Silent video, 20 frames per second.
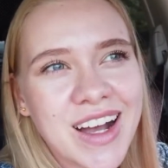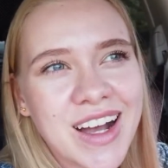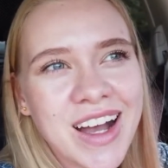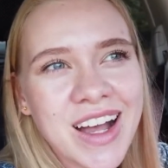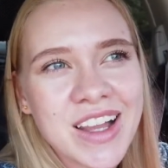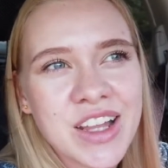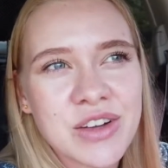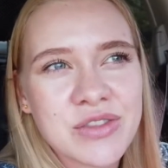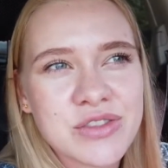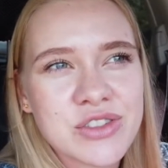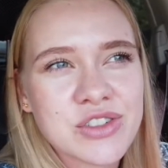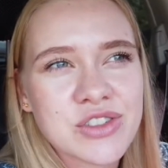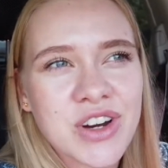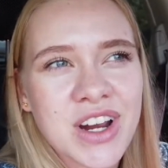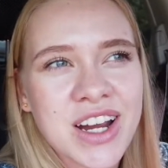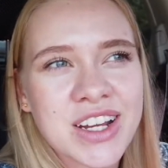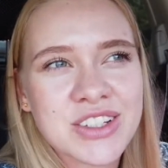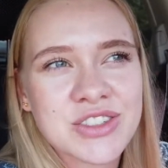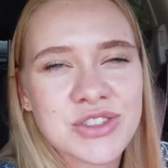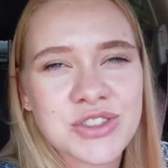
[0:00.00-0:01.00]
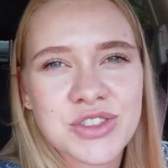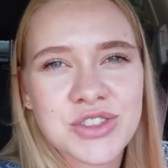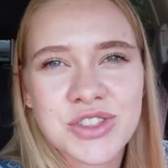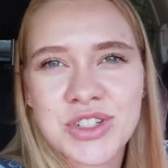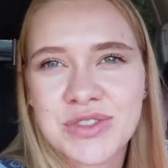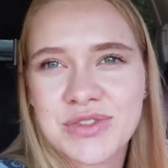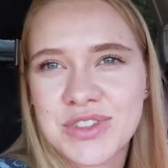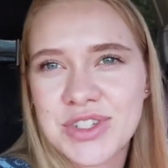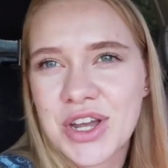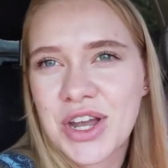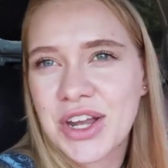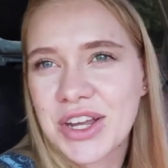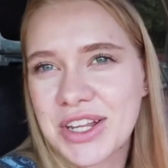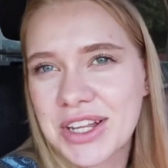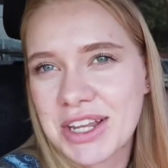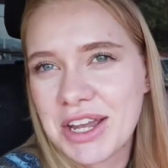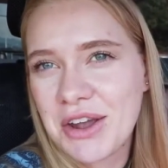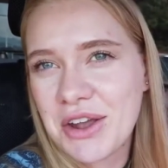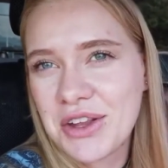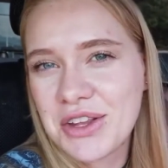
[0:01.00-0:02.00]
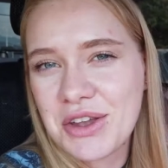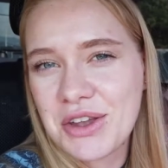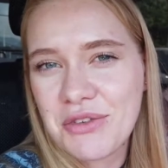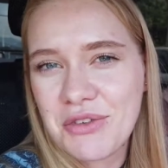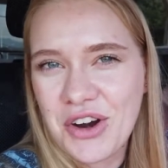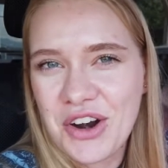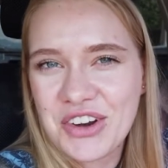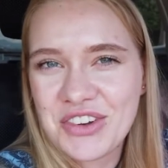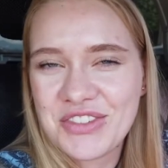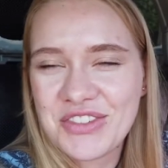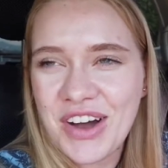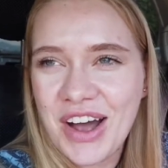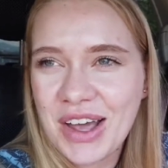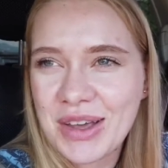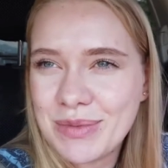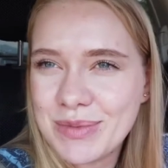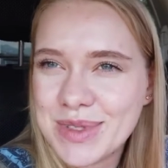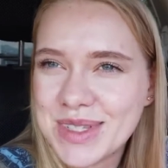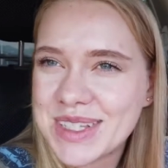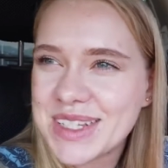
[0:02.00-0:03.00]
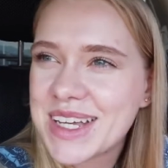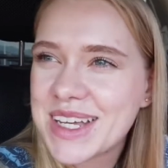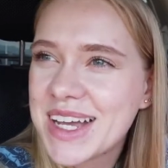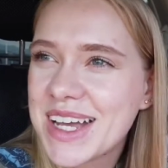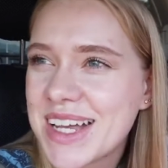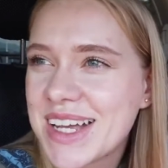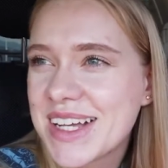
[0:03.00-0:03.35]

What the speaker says: I love train. Just gives different vibes.